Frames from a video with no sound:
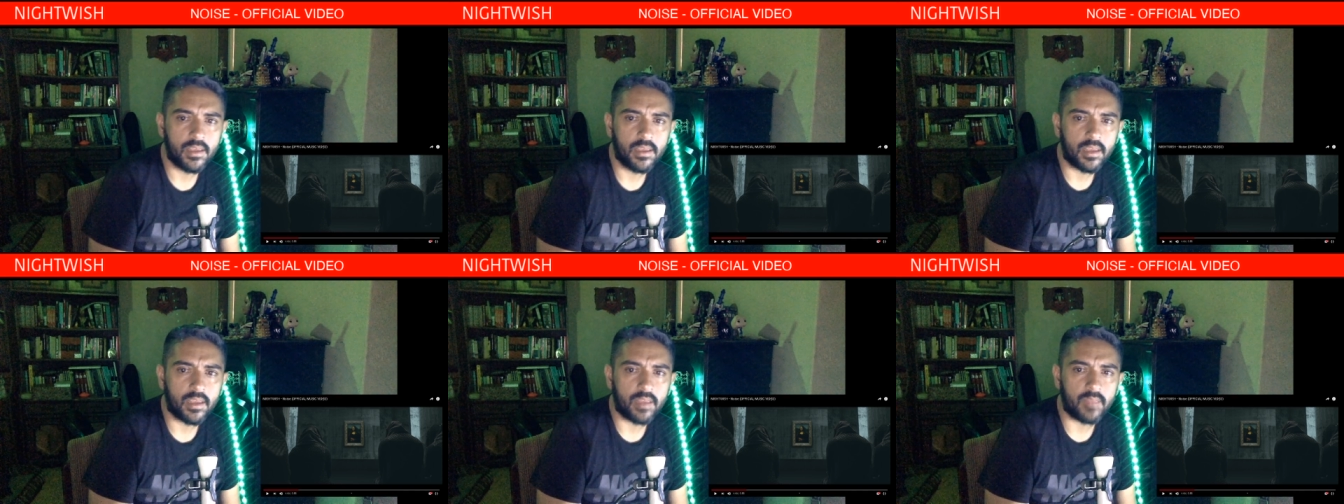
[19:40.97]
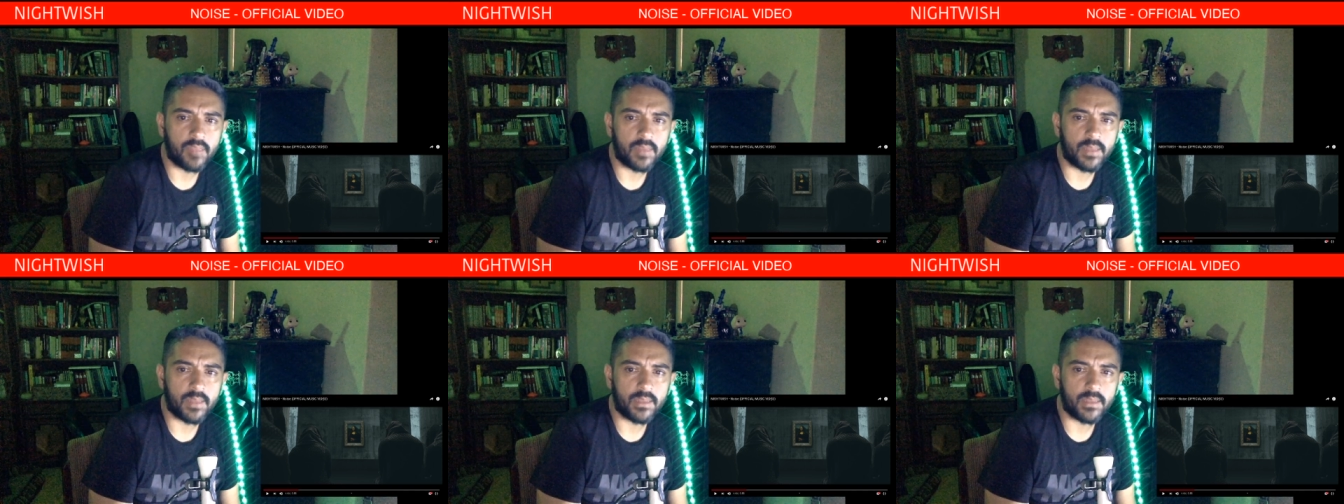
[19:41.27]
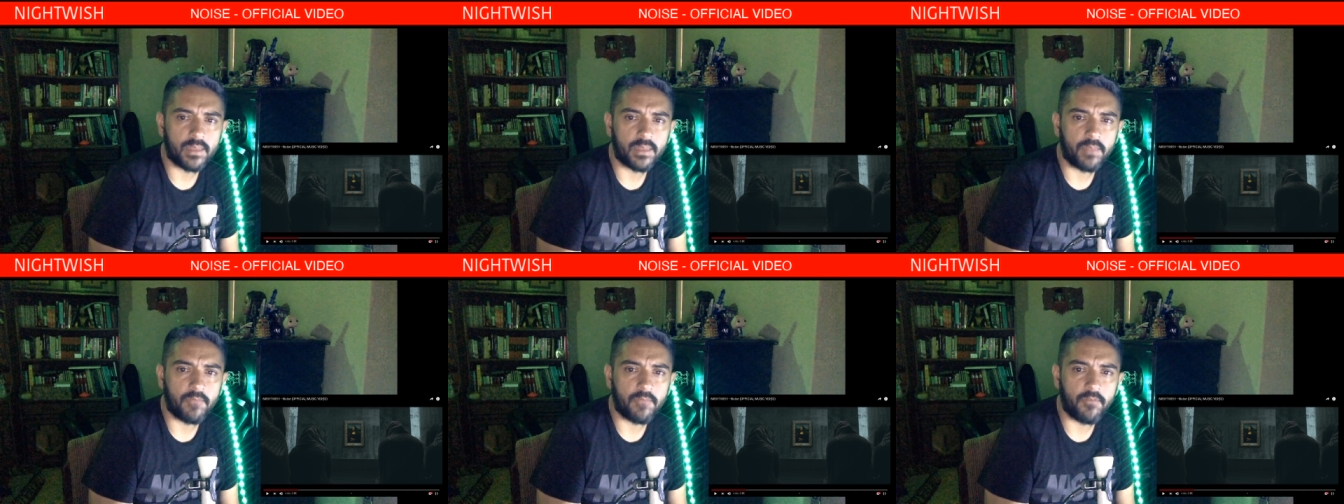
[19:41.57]

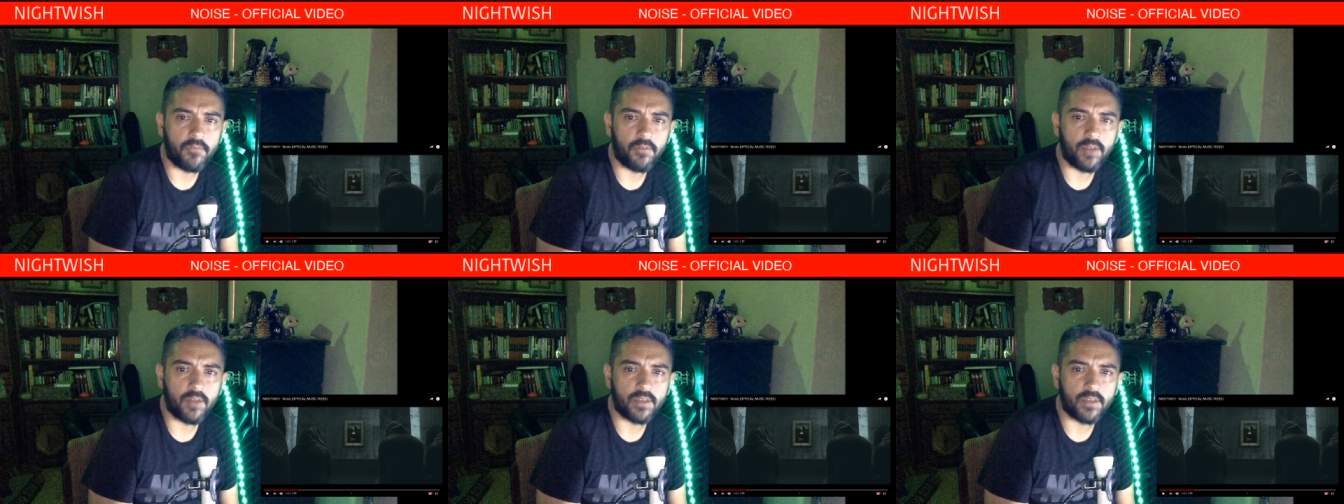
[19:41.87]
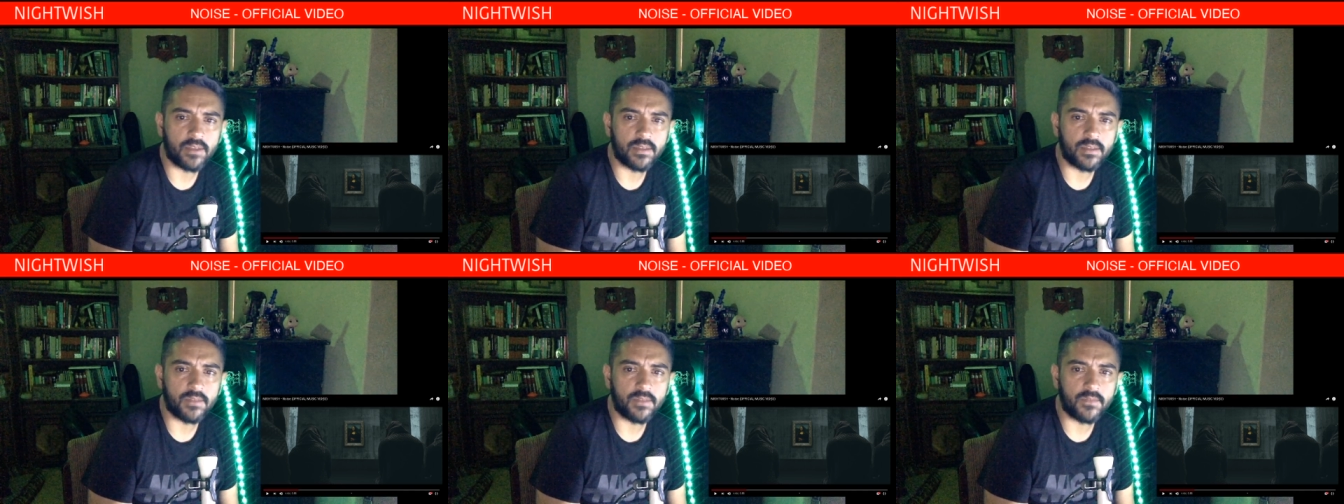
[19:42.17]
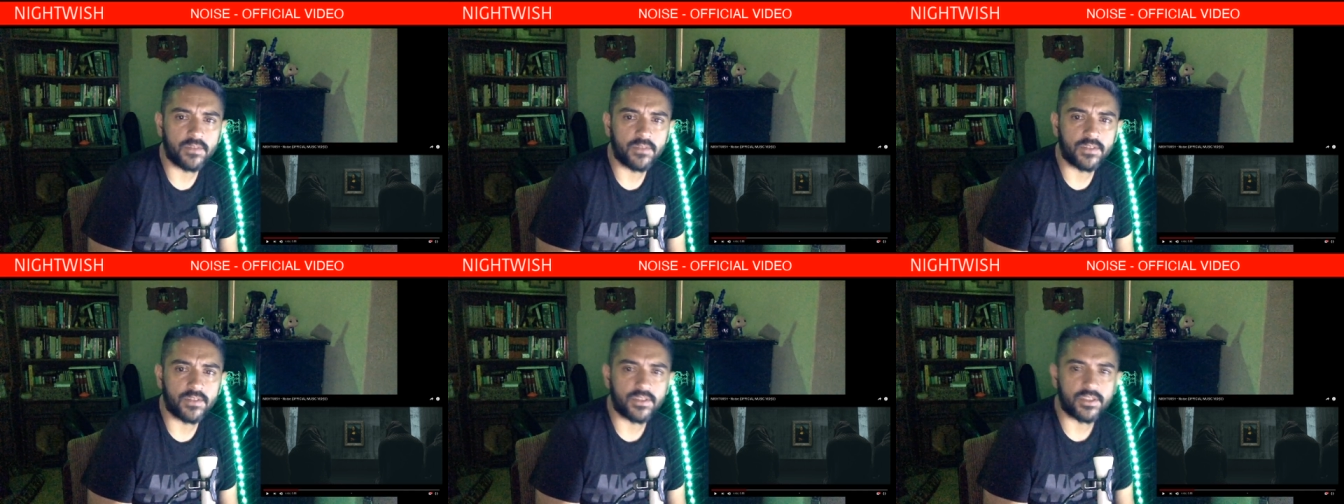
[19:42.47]
inventive for us
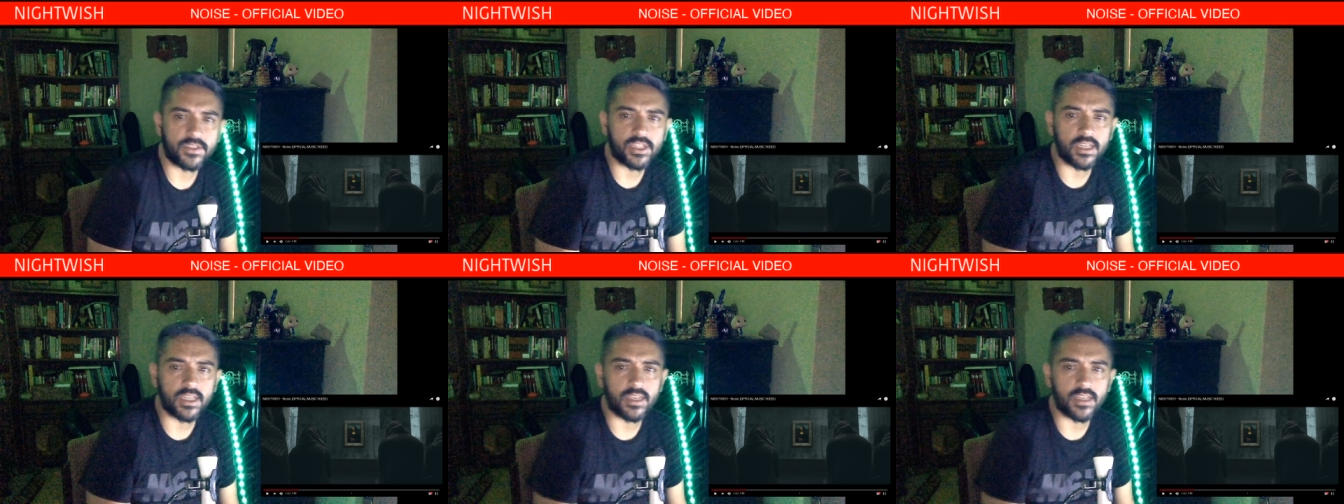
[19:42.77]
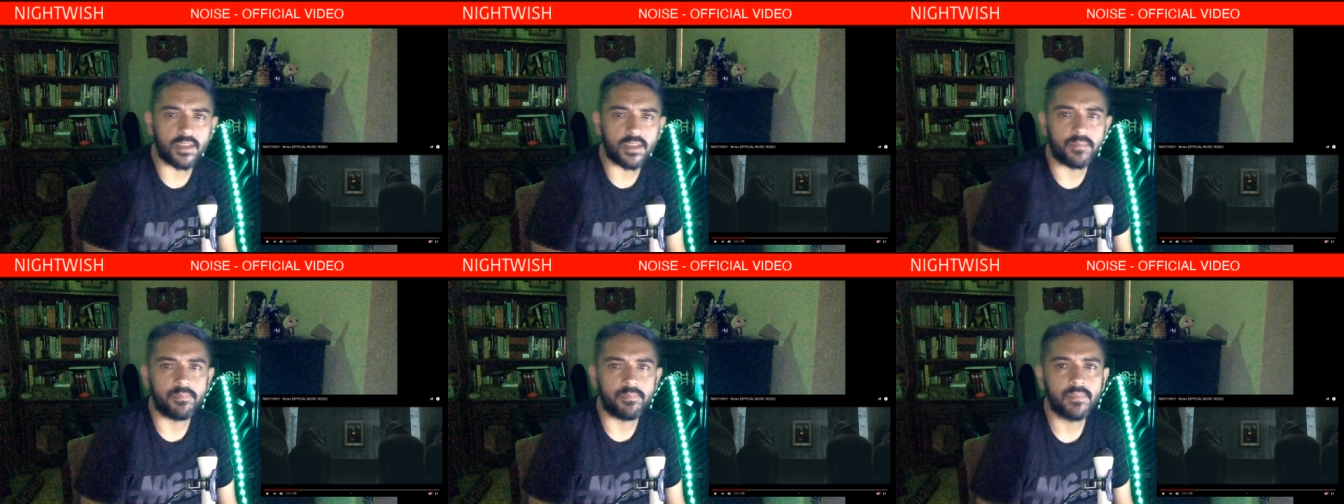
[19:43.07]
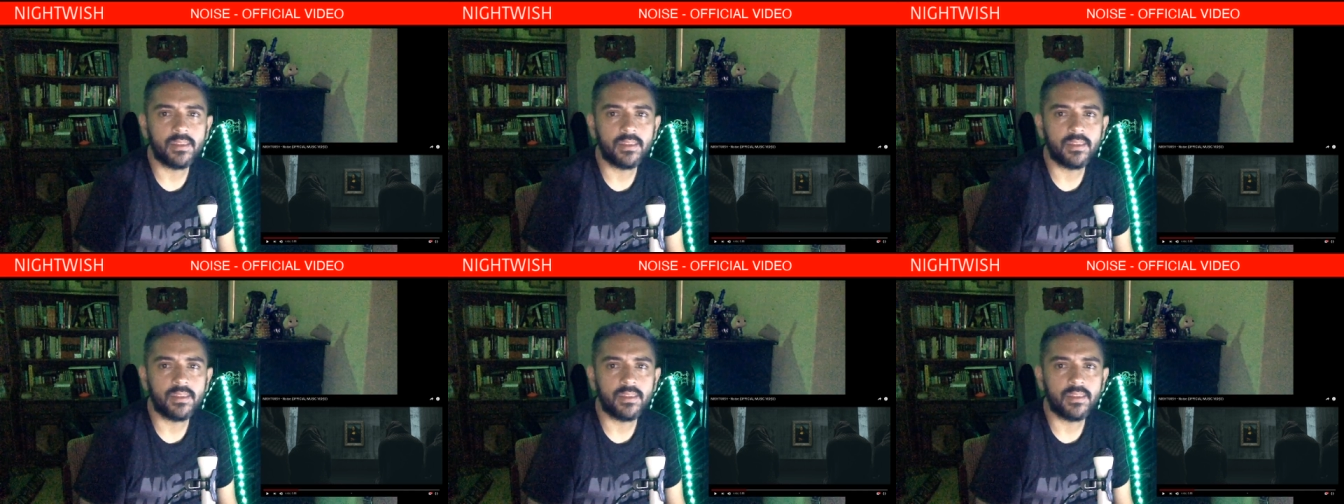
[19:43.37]
for such a